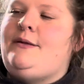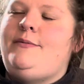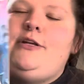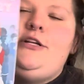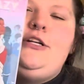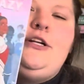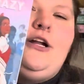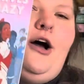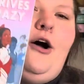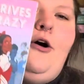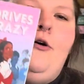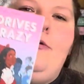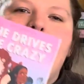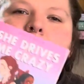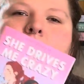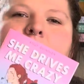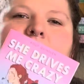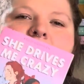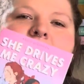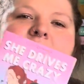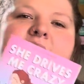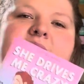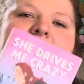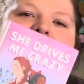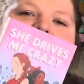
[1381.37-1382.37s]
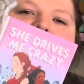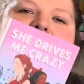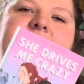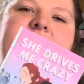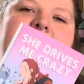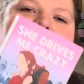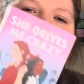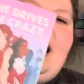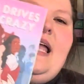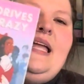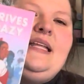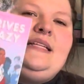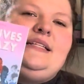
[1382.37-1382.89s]
you know,
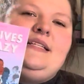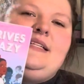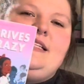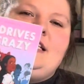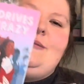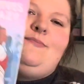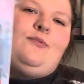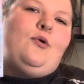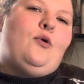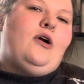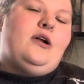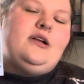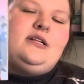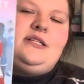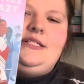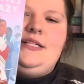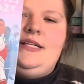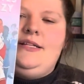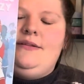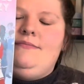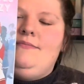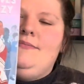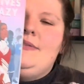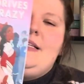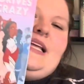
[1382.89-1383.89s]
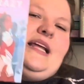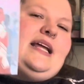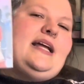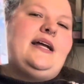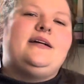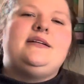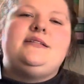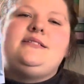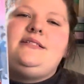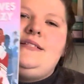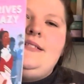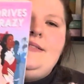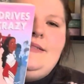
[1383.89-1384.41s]
gays and sports and
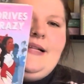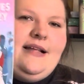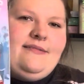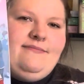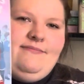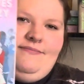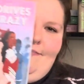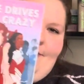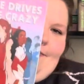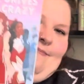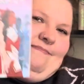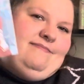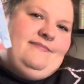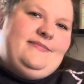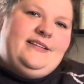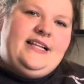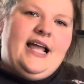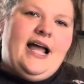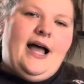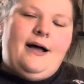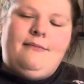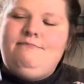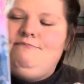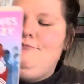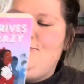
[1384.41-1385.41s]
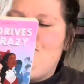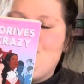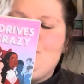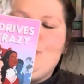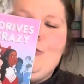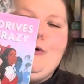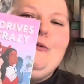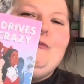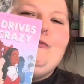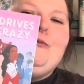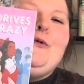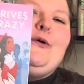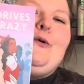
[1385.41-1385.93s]
things. Yeah, just
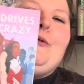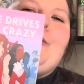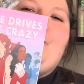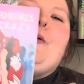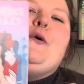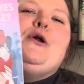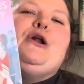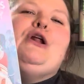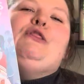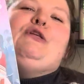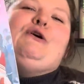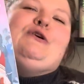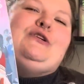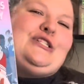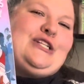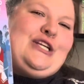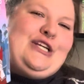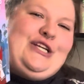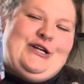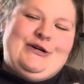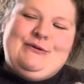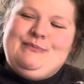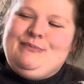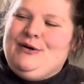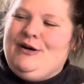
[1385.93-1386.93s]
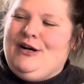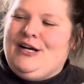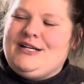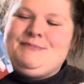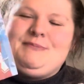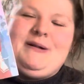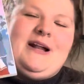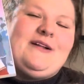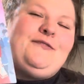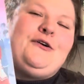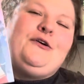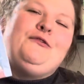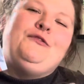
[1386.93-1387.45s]
one of those cute books. But
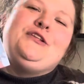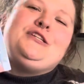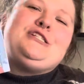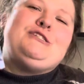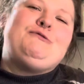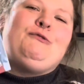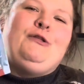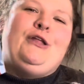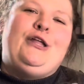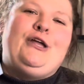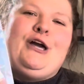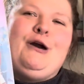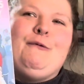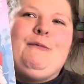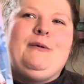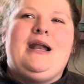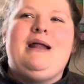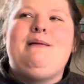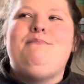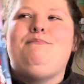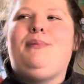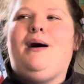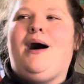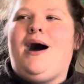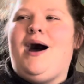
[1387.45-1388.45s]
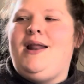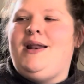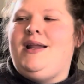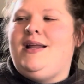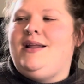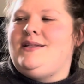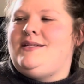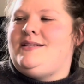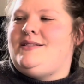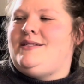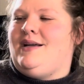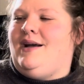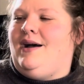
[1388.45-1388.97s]
I've heard this is really good. When I bought
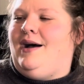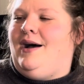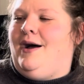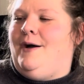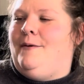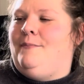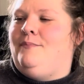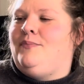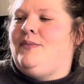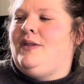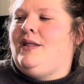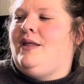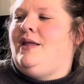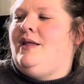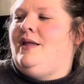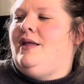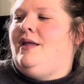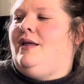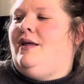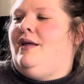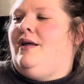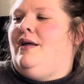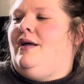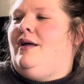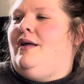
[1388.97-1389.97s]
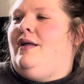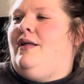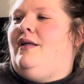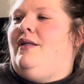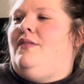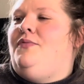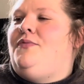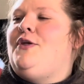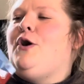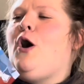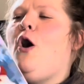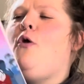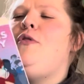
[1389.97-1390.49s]
it,
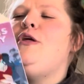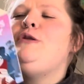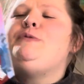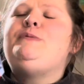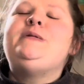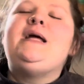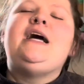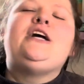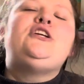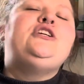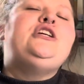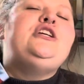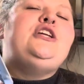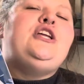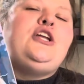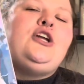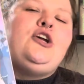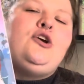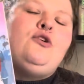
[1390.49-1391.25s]
this was actually